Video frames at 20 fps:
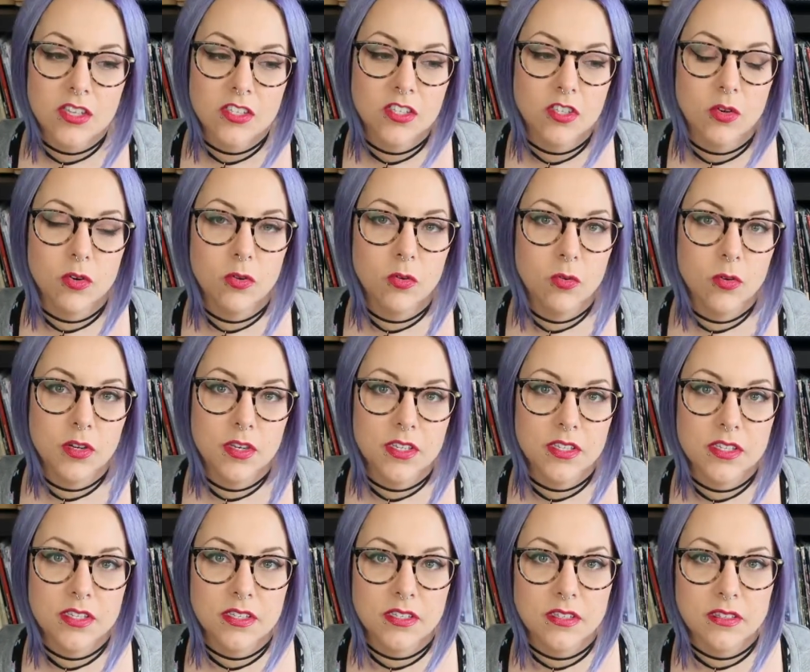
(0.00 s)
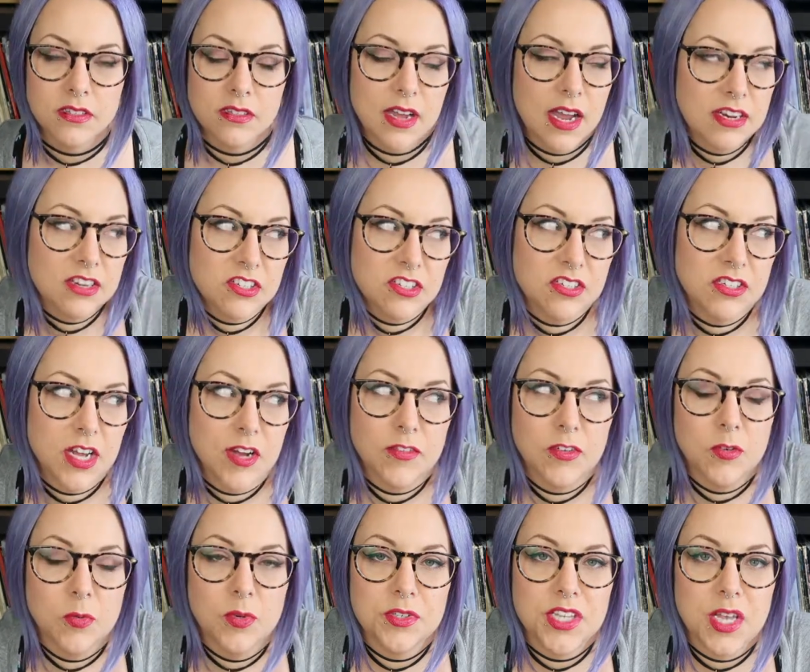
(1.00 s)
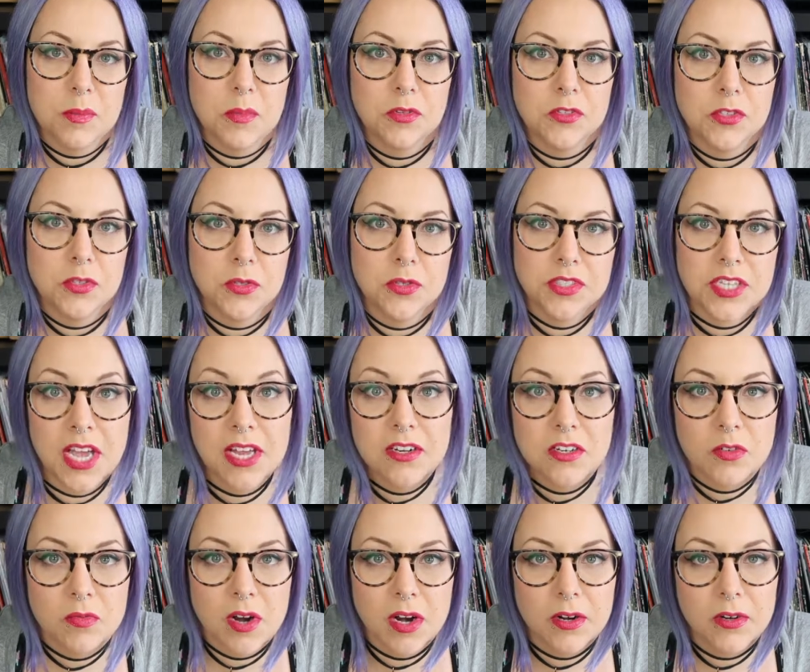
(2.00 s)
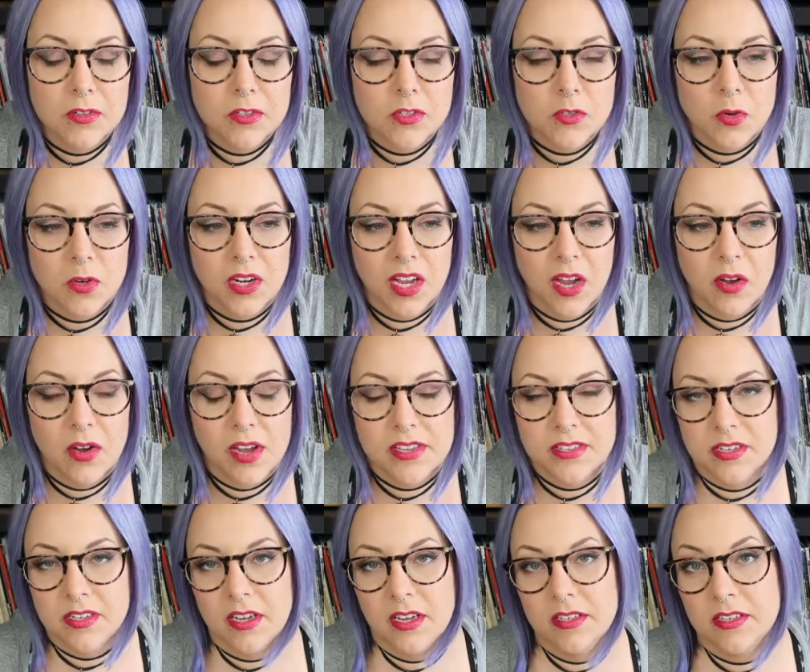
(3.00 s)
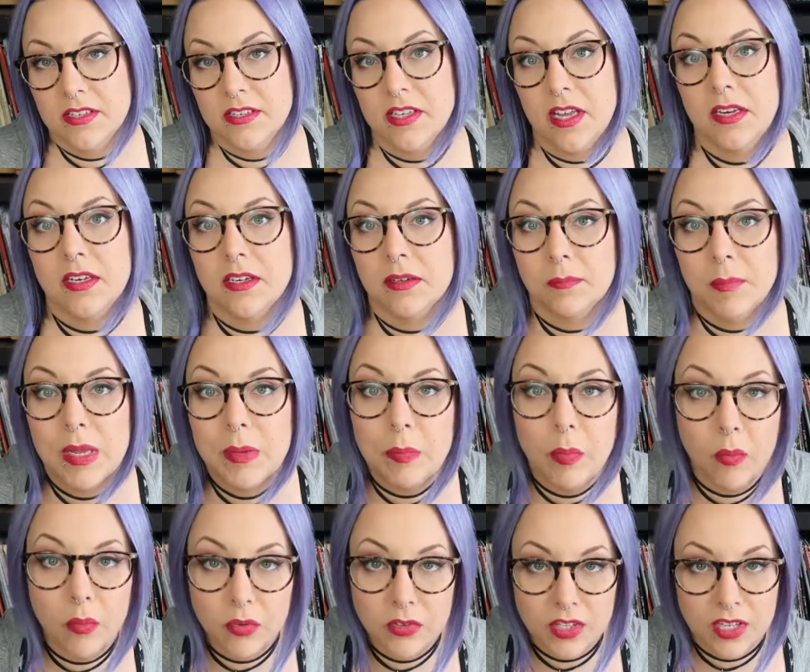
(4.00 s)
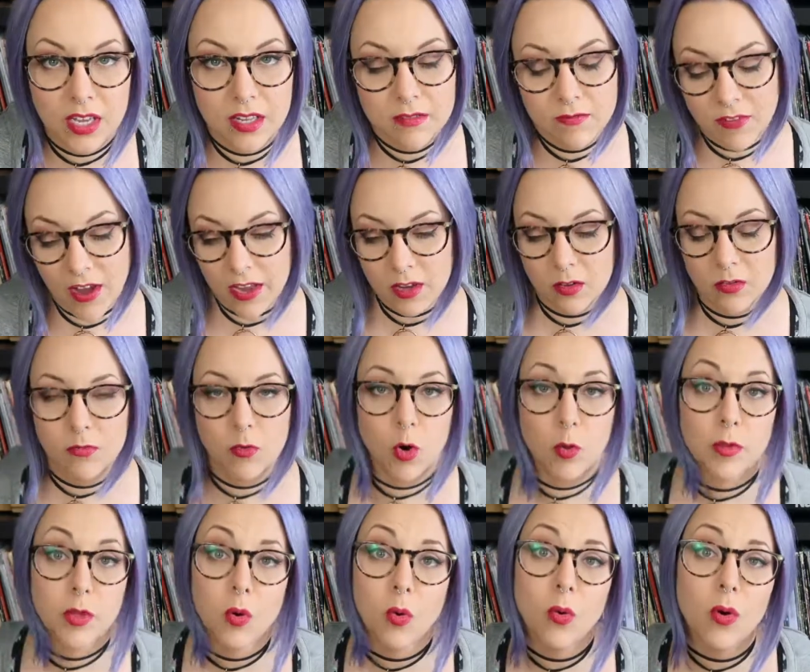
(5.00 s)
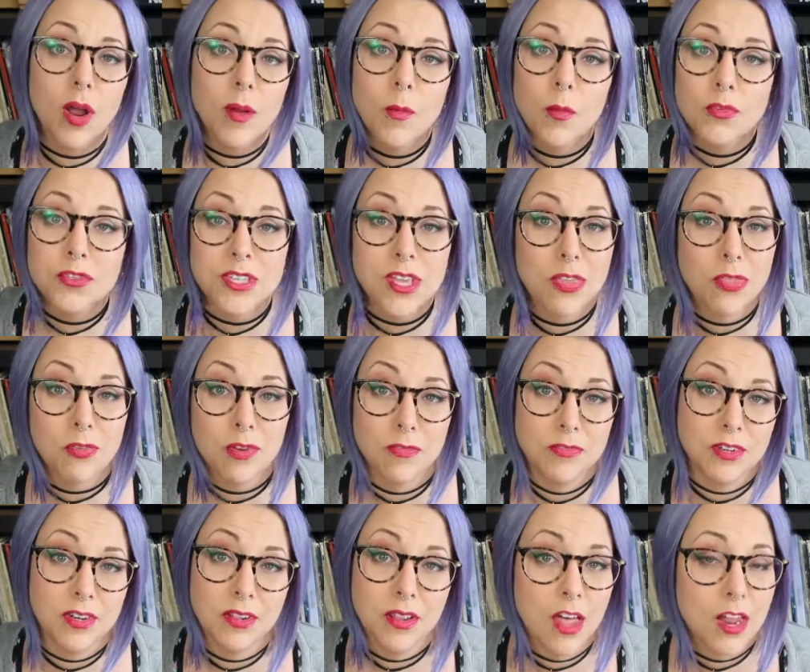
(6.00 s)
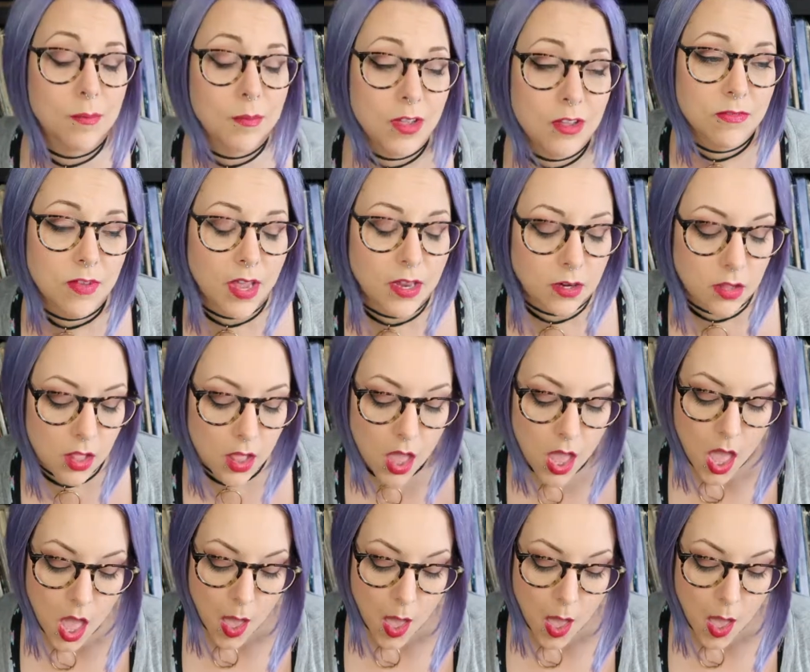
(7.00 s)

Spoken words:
So I just never was able to attend a record store day. I had to send people to get vinyl for me, or I mostly thrifted a lot vinyl.